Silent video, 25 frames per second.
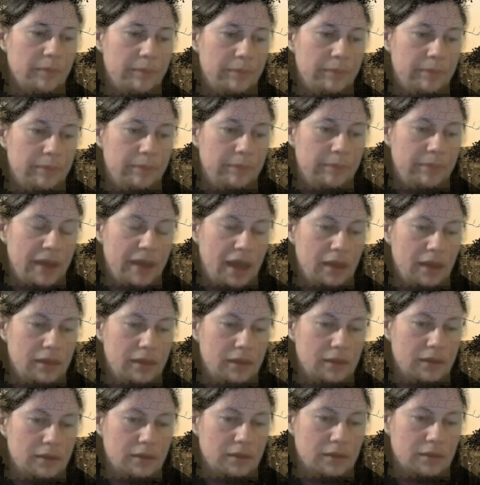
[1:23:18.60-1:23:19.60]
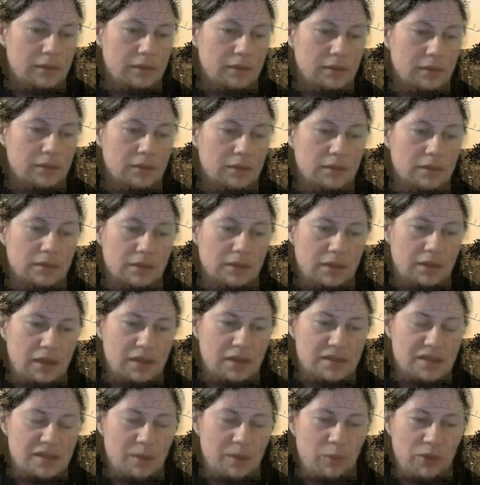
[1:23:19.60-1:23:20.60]
"Beth, here's
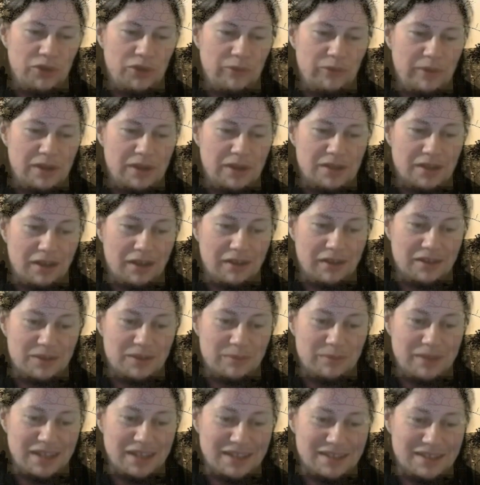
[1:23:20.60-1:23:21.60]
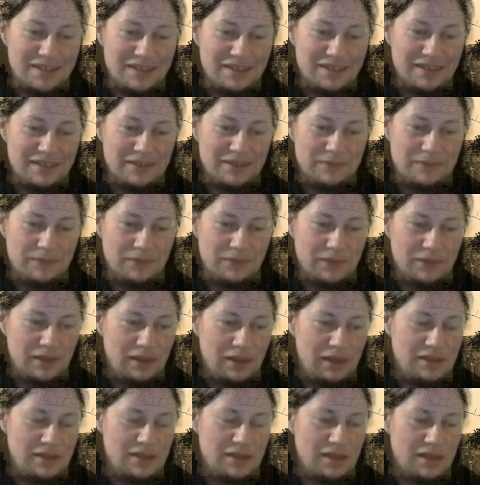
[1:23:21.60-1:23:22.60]
someone you've been dying to meet,"
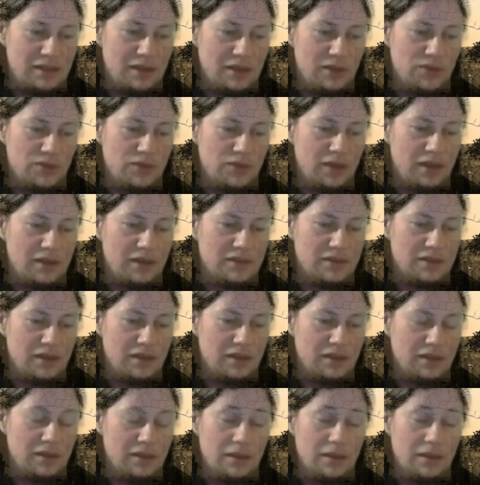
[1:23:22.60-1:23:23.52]
Lisette heard Tregannet say.